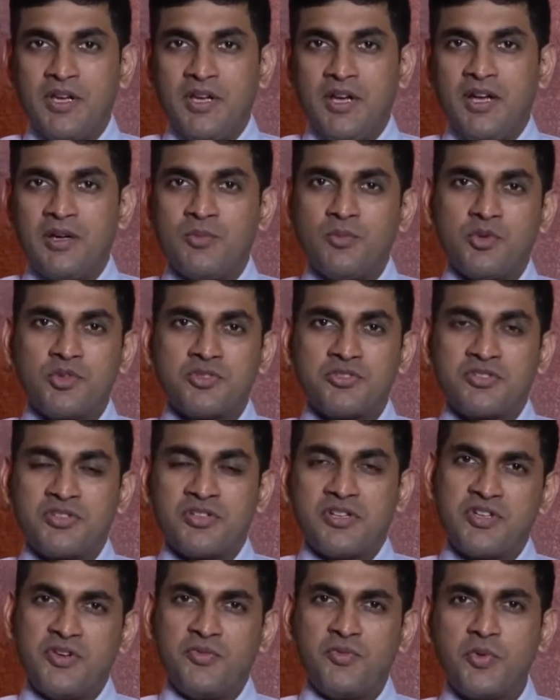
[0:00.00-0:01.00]
Almost
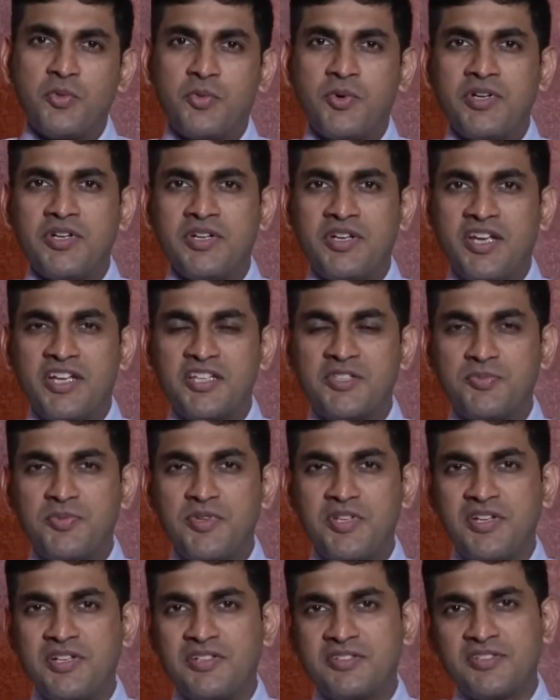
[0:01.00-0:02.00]
everyone
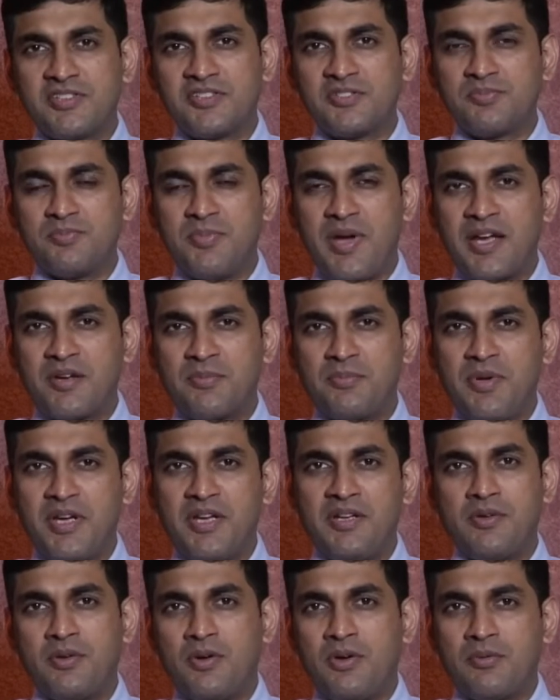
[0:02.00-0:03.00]
experiences back
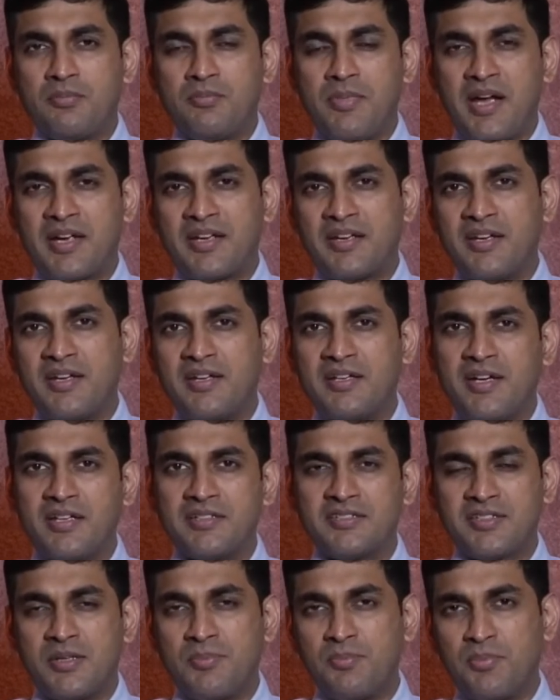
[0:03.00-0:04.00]
pain or backache
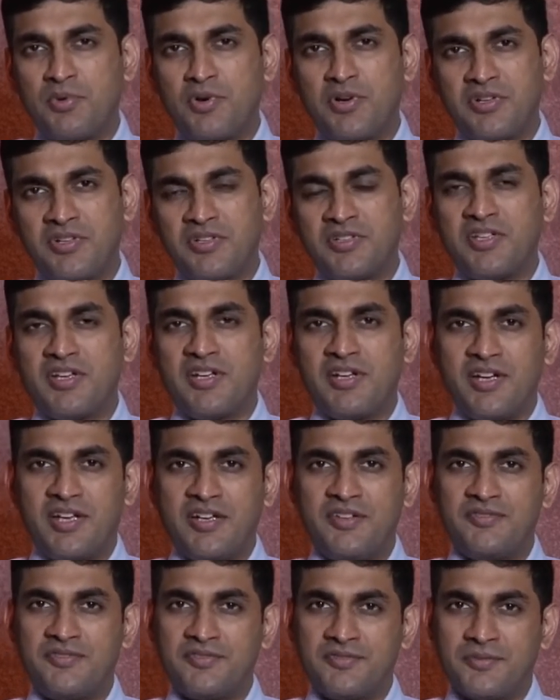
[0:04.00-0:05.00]
at some point in their
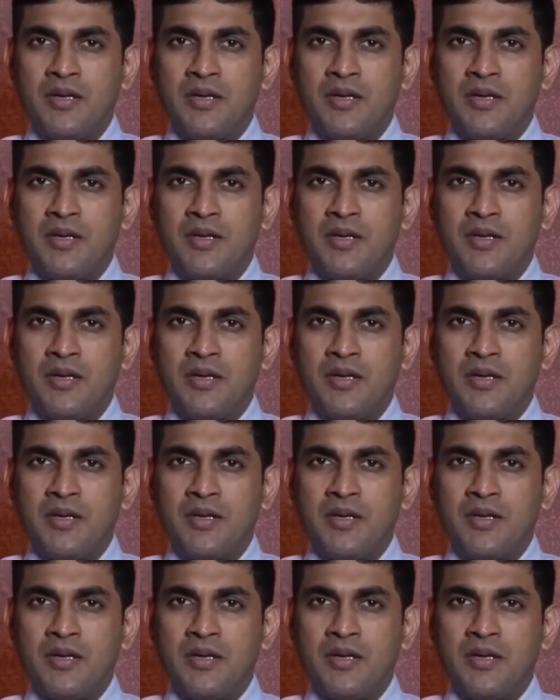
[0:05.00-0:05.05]
life.